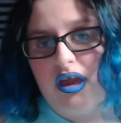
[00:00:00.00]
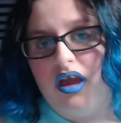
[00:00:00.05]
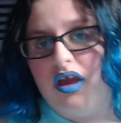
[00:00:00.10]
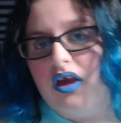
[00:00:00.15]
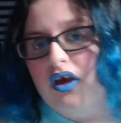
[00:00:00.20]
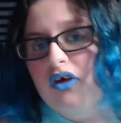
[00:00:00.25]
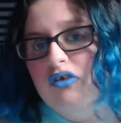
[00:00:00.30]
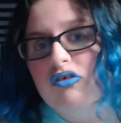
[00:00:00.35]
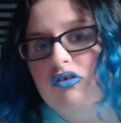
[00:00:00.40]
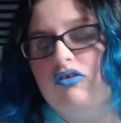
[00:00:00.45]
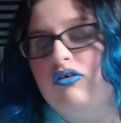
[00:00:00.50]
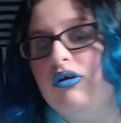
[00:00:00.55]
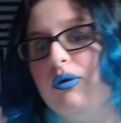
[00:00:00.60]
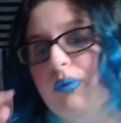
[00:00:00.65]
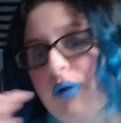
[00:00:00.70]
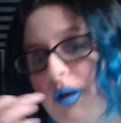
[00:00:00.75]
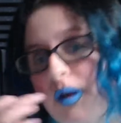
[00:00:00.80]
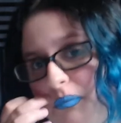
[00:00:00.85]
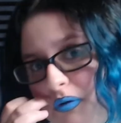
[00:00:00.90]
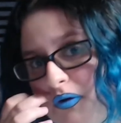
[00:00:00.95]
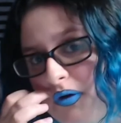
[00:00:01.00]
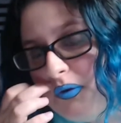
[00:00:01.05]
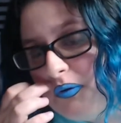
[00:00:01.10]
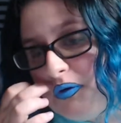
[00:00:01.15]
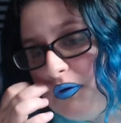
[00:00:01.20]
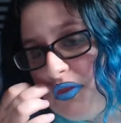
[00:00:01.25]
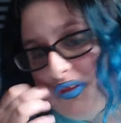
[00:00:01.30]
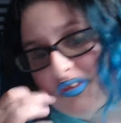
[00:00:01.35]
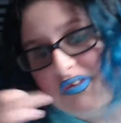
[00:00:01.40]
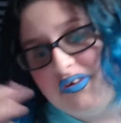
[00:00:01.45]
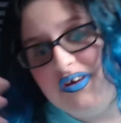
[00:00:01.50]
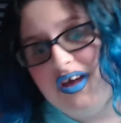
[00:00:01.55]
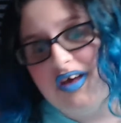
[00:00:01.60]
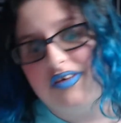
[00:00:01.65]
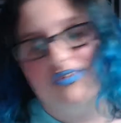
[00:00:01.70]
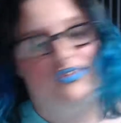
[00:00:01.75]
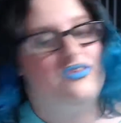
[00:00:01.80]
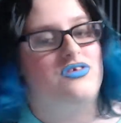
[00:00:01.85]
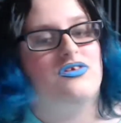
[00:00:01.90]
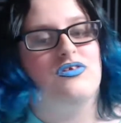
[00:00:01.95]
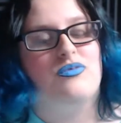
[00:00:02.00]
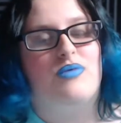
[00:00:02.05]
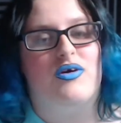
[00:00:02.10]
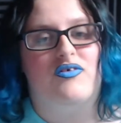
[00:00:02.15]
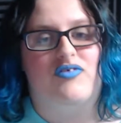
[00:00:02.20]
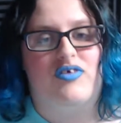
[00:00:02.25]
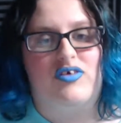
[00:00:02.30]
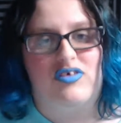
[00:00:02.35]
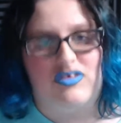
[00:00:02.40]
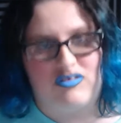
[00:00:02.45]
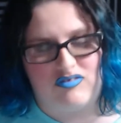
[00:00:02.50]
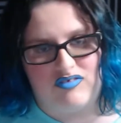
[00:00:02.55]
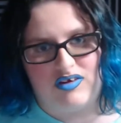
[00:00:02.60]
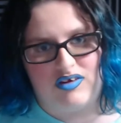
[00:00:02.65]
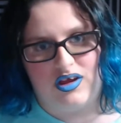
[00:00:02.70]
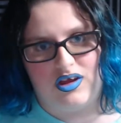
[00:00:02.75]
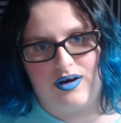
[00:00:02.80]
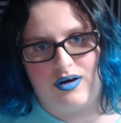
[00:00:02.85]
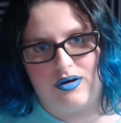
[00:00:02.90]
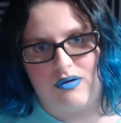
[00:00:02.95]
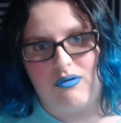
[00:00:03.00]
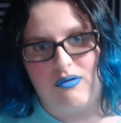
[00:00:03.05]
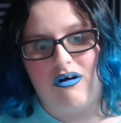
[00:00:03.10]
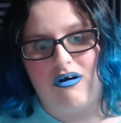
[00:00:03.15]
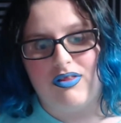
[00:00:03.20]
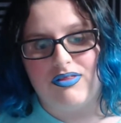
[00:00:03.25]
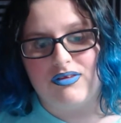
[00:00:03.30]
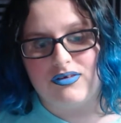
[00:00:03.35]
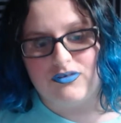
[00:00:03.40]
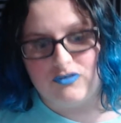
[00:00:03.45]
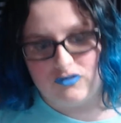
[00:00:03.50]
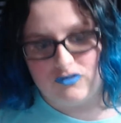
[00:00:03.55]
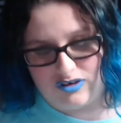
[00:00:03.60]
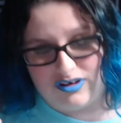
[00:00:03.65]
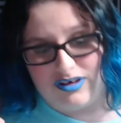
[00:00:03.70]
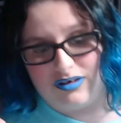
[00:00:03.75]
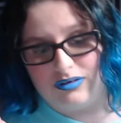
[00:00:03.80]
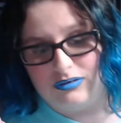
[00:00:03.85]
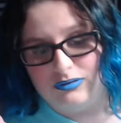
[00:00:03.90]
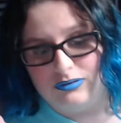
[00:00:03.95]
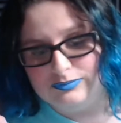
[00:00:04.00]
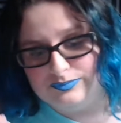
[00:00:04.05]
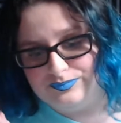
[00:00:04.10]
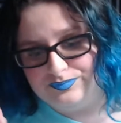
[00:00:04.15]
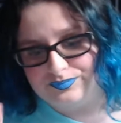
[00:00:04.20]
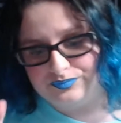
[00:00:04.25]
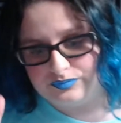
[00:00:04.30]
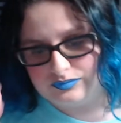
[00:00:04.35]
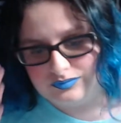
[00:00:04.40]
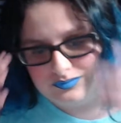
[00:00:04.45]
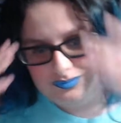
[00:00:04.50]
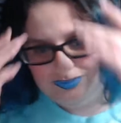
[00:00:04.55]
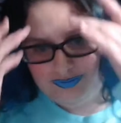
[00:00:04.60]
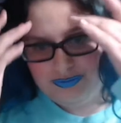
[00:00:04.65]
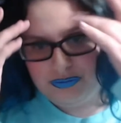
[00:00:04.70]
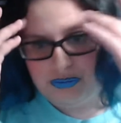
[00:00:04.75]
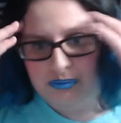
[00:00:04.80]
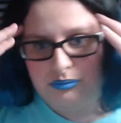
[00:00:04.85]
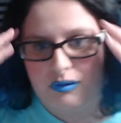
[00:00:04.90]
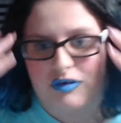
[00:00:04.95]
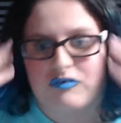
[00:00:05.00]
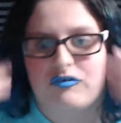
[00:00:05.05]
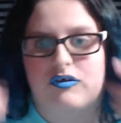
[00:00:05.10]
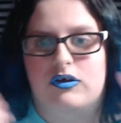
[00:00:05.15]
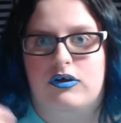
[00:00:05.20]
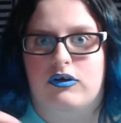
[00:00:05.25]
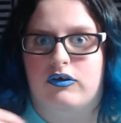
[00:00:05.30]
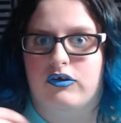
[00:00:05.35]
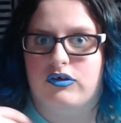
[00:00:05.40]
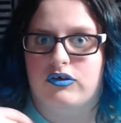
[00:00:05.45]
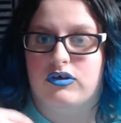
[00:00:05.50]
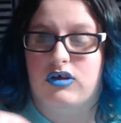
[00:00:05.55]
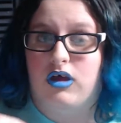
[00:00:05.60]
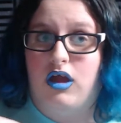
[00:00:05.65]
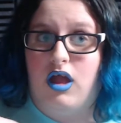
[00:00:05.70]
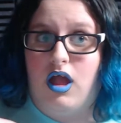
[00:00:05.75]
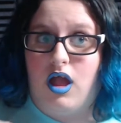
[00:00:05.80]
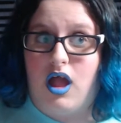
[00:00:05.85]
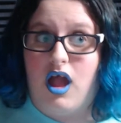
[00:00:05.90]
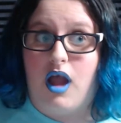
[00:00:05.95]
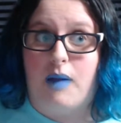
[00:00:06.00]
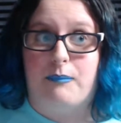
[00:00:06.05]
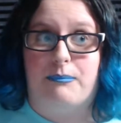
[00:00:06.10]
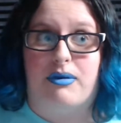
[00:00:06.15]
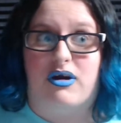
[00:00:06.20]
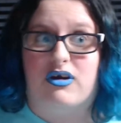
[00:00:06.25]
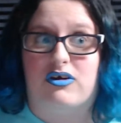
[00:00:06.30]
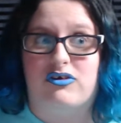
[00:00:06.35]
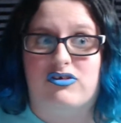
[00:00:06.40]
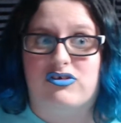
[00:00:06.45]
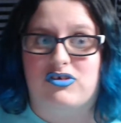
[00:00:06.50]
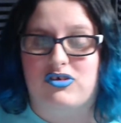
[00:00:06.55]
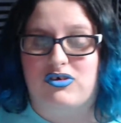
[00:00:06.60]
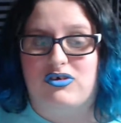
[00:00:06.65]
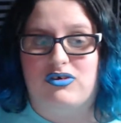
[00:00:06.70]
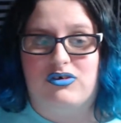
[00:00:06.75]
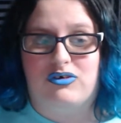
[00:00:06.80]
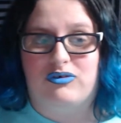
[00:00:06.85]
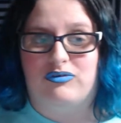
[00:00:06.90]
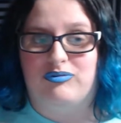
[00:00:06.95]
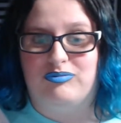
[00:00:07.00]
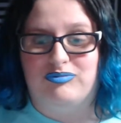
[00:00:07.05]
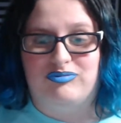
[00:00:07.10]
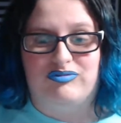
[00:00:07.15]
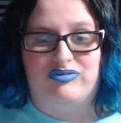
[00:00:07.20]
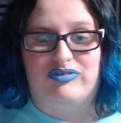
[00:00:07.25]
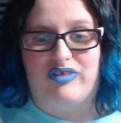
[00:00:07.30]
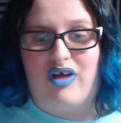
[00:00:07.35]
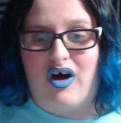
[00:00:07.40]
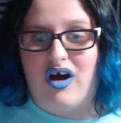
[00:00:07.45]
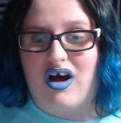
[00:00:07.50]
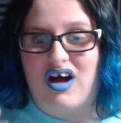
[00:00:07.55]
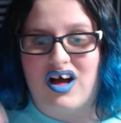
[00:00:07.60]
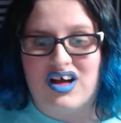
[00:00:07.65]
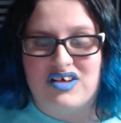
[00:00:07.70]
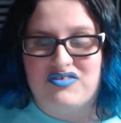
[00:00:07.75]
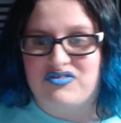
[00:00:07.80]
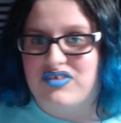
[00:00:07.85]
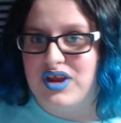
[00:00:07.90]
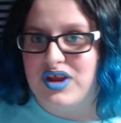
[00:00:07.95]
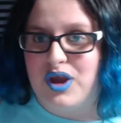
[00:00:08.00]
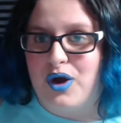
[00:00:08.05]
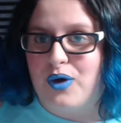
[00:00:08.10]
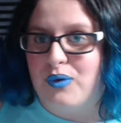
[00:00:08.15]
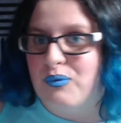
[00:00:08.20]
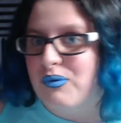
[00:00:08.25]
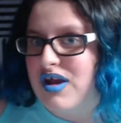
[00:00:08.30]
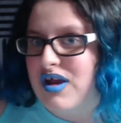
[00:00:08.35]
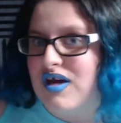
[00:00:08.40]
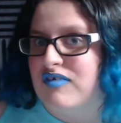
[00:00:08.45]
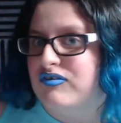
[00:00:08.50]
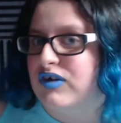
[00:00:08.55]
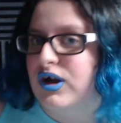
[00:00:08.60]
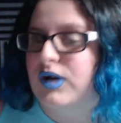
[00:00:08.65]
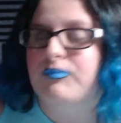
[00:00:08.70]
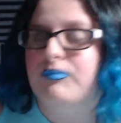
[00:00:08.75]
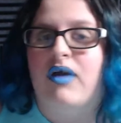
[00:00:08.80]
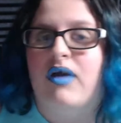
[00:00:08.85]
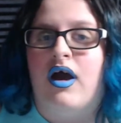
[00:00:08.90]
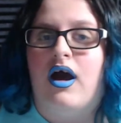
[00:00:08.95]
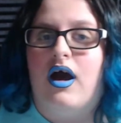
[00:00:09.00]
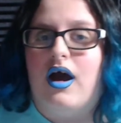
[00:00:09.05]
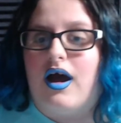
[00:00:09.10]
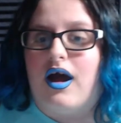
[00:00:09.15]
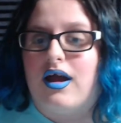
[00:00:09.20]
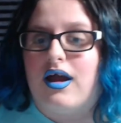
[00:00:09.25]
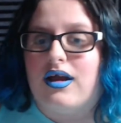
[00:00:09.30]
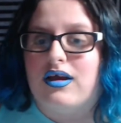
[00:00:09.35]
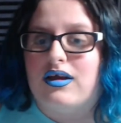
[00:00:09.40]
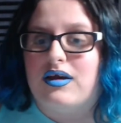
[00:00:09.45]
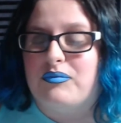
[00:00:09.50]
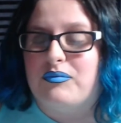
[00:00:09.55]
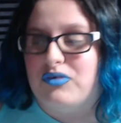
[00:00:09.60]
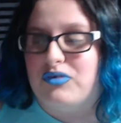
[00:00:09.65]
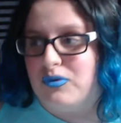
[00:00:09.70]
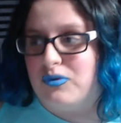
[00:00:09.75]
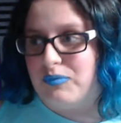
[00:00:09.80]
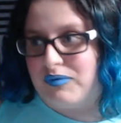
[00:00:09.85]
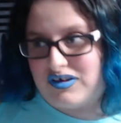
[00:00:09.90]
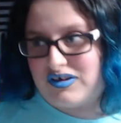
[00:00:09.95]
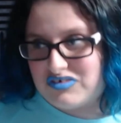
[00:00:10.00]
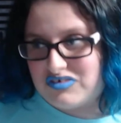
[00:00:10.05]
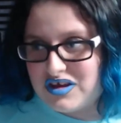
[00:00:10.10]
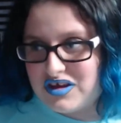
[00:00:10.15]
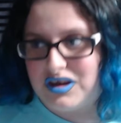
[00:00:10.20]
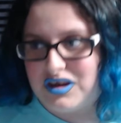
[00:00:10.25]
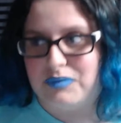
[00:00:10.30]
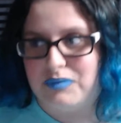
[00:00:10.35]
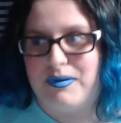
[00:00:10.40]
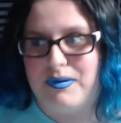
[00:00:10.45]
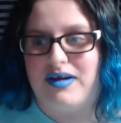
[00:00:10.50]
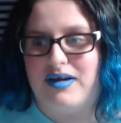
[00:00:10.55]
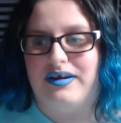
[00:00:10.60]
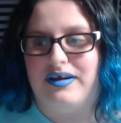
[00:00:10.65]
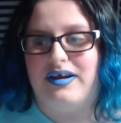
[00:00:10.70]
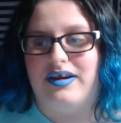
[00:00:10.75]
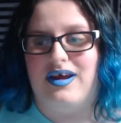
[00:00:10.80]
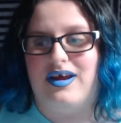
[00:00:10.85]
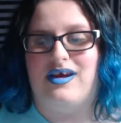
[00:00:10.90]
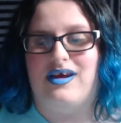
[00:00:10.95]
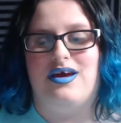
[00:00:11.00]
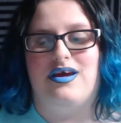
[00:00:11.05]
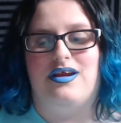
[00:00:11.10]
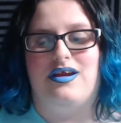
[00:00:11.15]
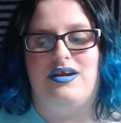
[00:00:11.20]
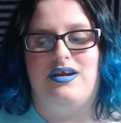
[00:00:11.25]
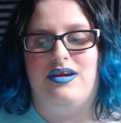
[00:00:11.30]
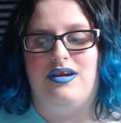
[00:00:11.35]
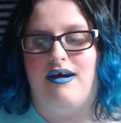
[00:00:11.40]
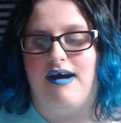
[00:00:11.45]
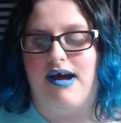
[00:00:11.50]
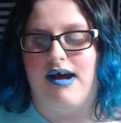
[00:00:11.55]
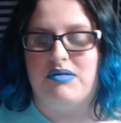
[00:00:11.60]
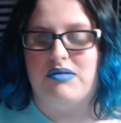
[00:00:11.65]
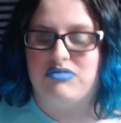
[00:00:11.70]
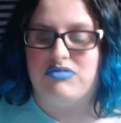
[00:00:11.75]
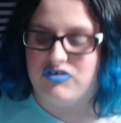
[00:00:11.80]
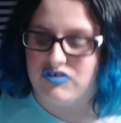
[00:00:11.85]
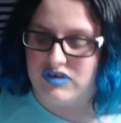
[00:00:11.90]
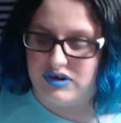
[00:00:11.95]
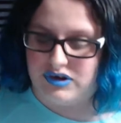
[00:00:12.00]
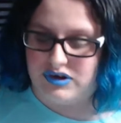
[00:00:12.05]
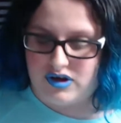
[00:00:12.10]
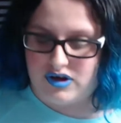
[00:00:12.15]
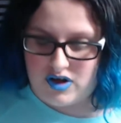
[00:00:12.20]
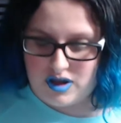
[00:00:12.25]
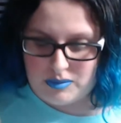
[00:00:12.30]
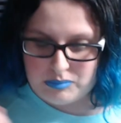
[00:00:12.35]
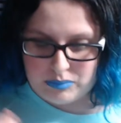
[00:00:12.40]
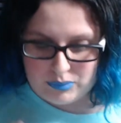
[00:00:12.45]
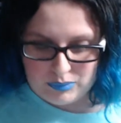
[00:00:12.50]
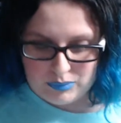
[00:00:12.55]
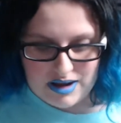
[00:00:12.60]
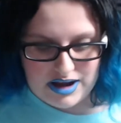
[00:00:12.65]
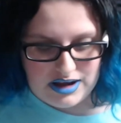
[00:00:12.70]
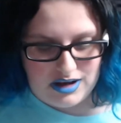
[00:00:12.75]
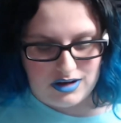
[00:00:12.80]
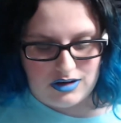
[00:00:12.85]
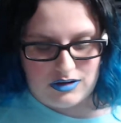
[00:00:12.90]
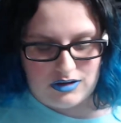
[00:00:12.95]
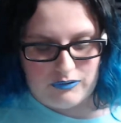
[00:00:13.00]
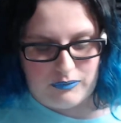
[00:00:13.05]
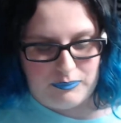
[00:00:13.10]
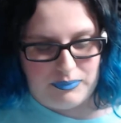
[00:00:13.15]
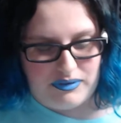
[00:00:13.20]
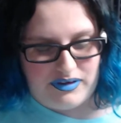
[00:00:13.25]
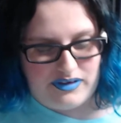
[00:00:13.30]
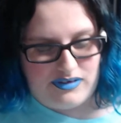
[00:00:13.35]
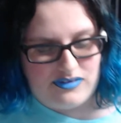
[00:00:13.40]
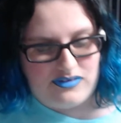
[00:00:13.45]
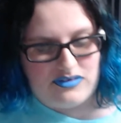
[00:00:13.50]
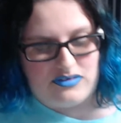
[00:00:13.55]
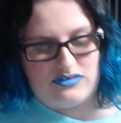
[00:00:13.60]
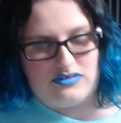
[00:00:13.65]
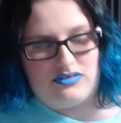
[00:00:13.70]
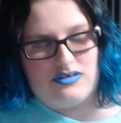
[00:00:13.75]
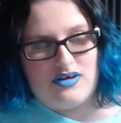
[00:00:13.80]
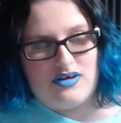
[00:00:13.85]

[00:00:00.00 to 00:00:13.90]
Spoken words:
Screw it, I'm going with it. So yes, this is my first video on this channel. My first personal vlog video, whatever. I am super excited about it, and I'm just gonna hop right into it because